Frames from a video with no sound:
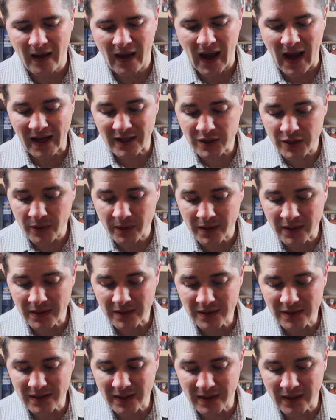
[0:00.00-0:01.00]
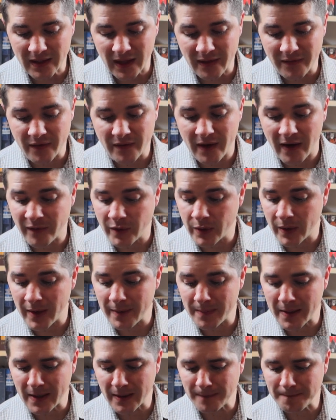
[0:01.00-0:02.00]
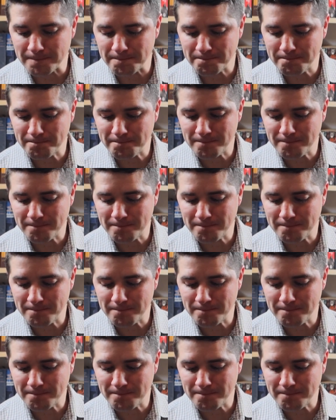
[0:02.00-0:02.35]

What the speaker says: as there is in the life of every great man.